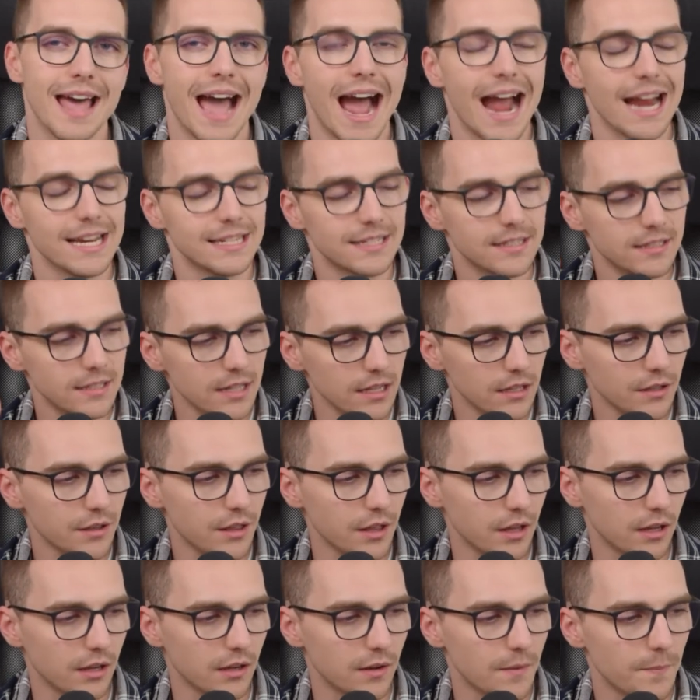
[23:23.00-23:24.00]
I still
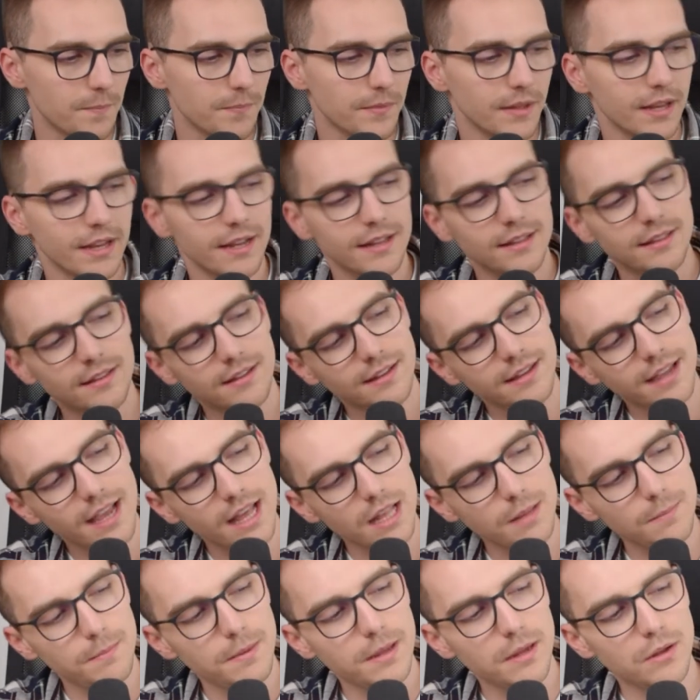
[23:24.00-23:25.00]
think it
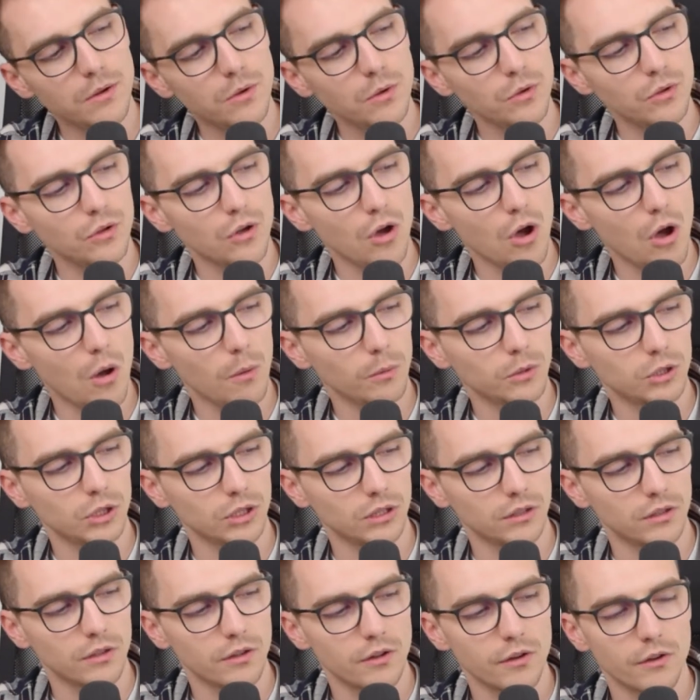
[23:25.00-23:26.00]
can be a good
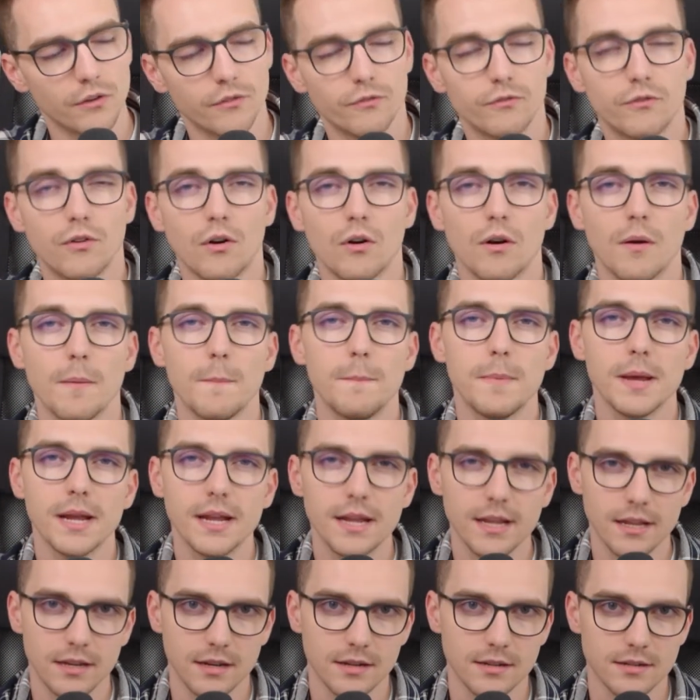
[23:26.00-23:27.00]
option for
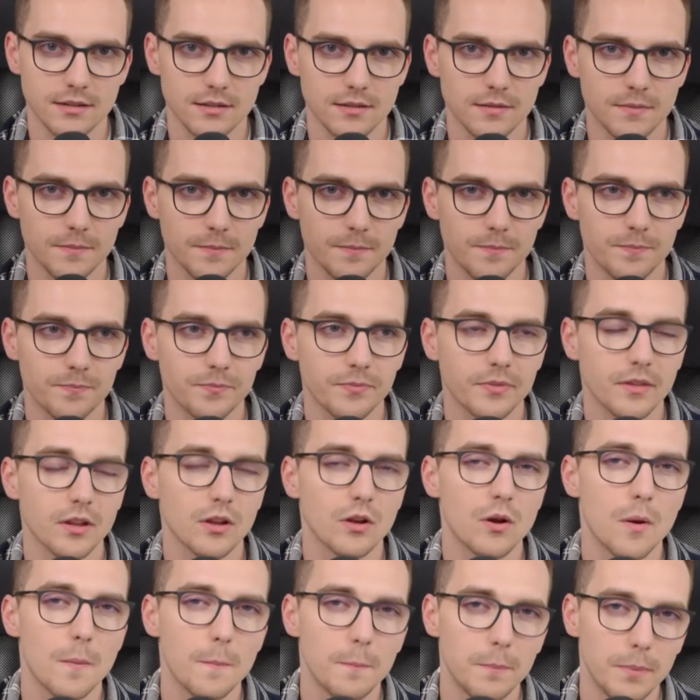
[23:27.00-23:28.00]
beginners,
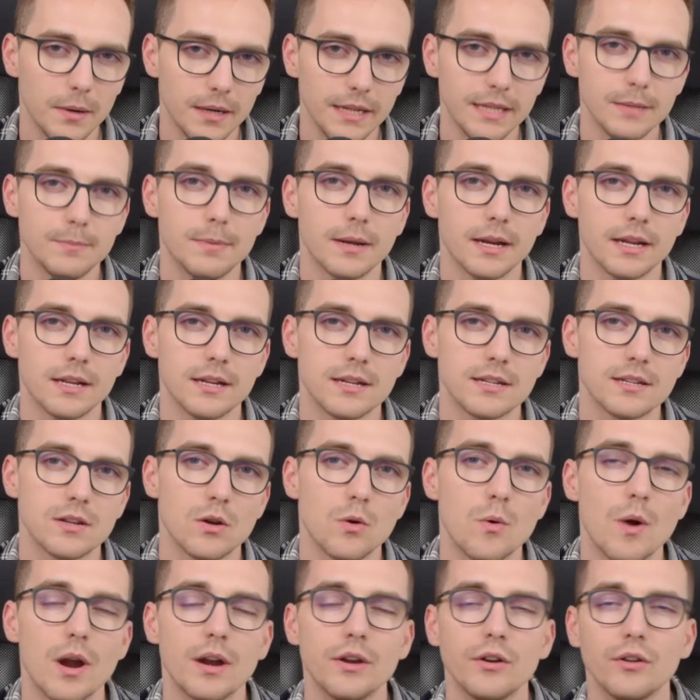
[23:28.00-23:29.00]
complete beginners
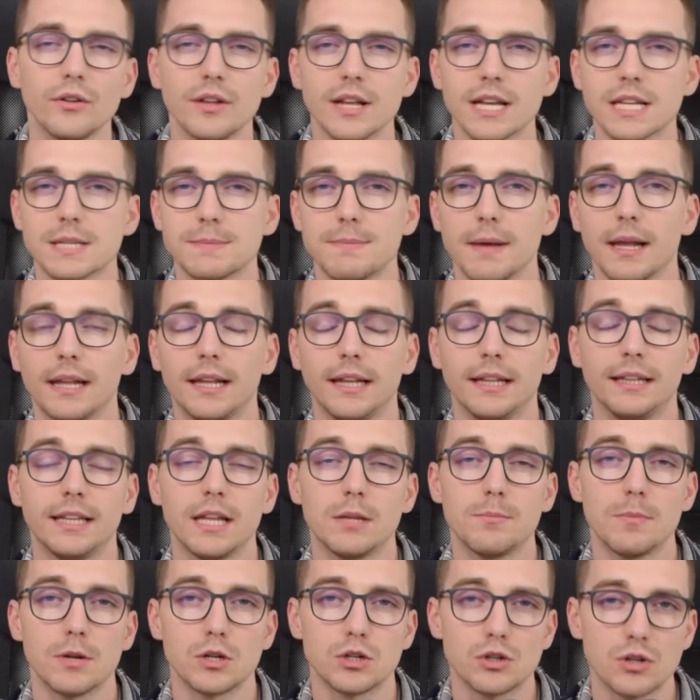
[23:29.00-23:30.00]
who are not expecting
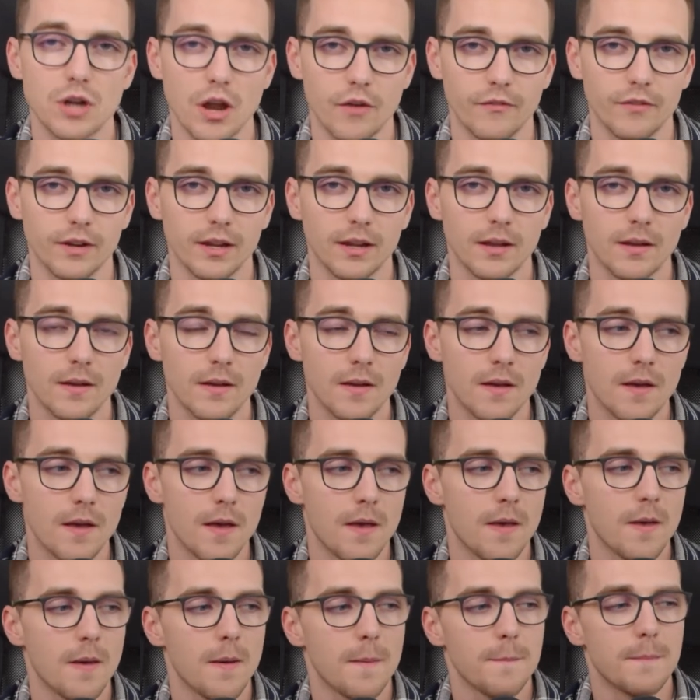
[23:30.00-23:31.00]
that much traffic.
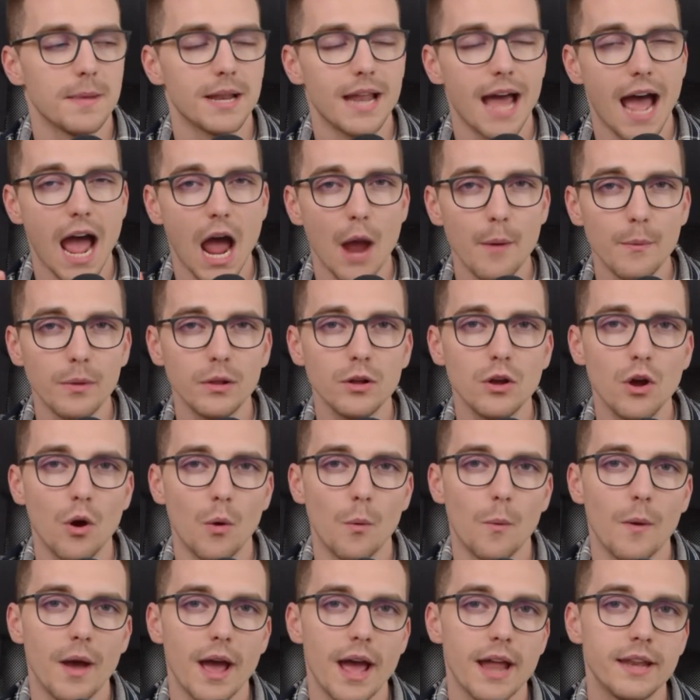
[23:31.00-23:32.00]
But I will
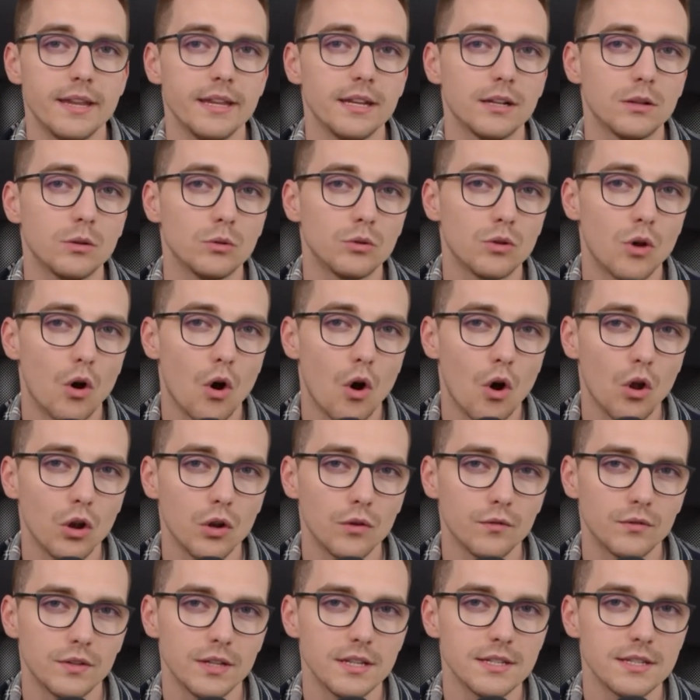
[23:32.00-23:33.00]
go and include all
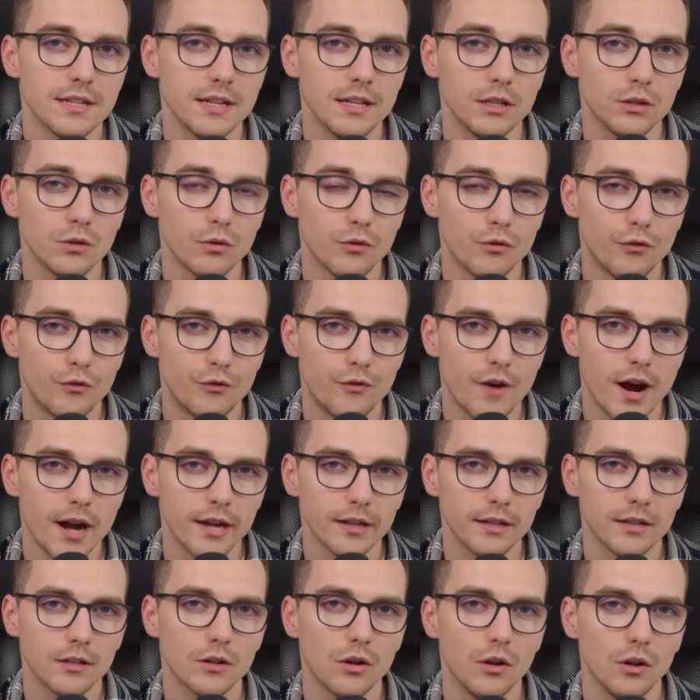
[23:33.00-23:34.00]
of this into
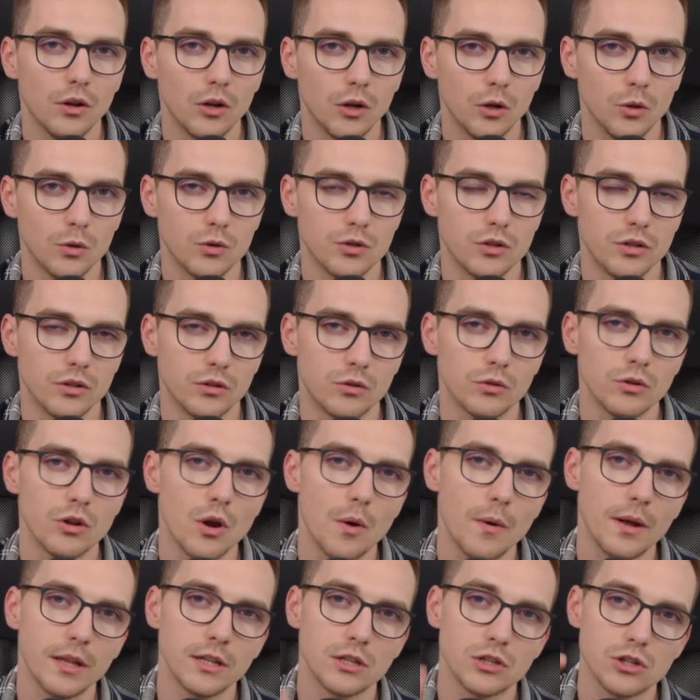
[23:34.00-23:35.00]
final conclusion to
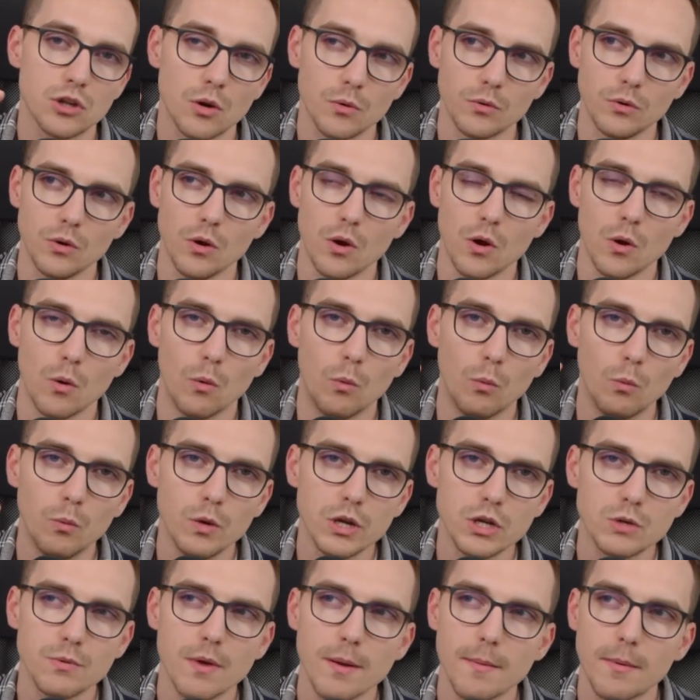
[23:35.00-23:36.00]
go and show you
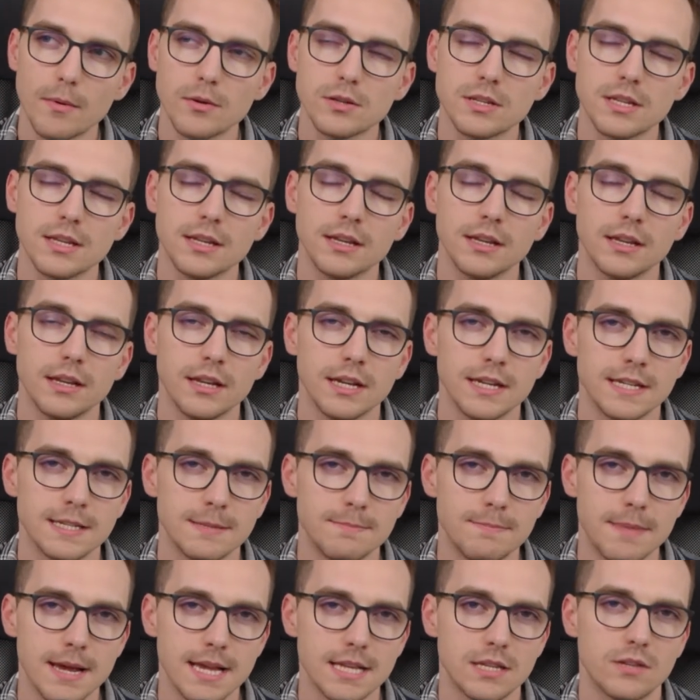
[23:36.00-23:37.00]
which web hosting is
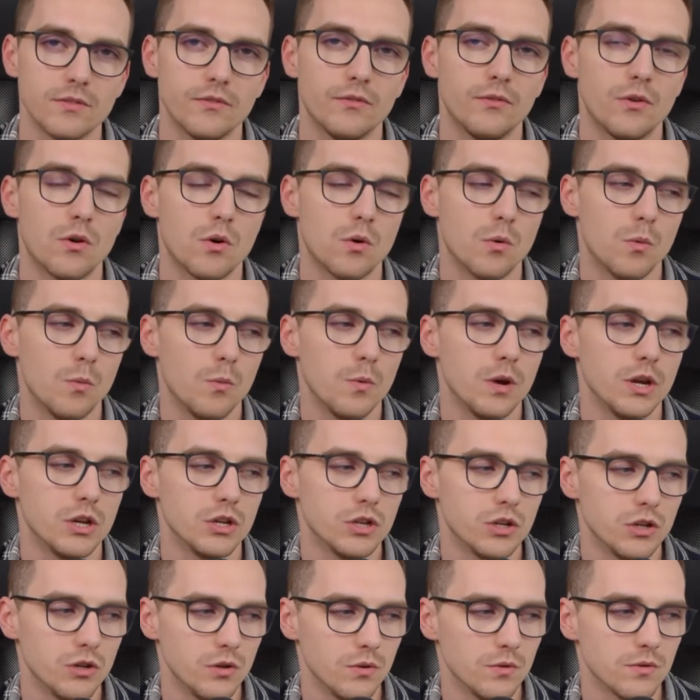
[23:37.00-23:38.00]
best for
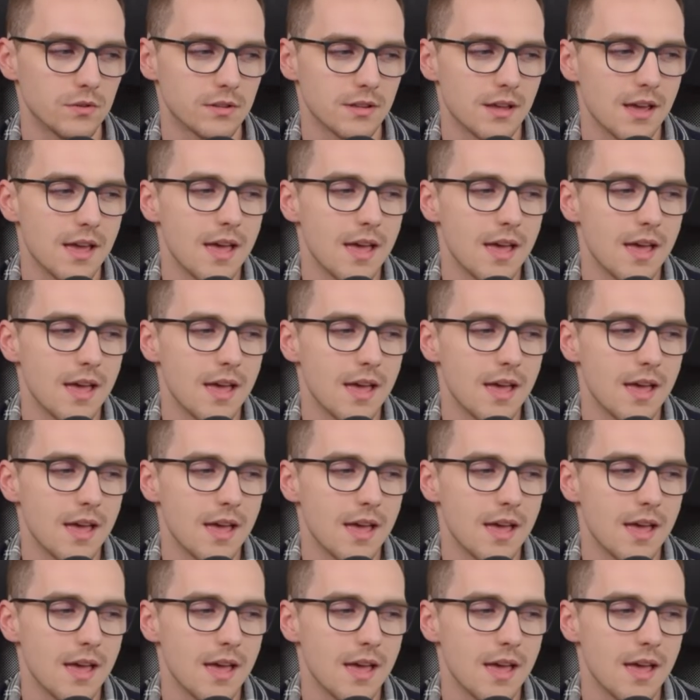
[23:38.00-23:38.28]
which use.